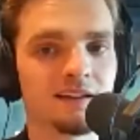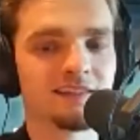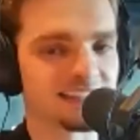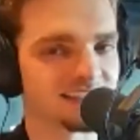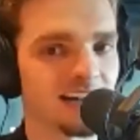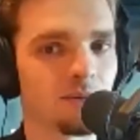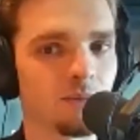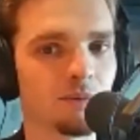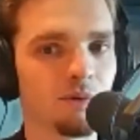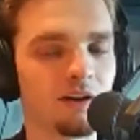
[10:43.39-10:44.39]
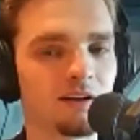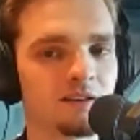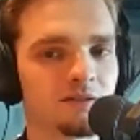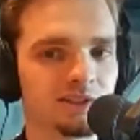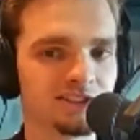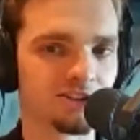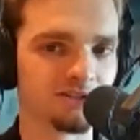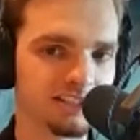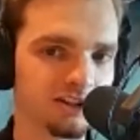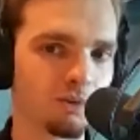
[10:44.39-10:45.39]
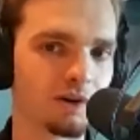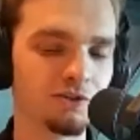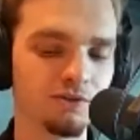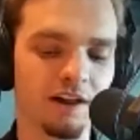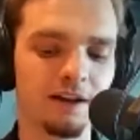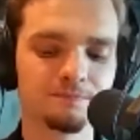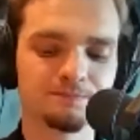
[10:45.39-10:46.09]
That's not what we want. We certainly don't want to do that.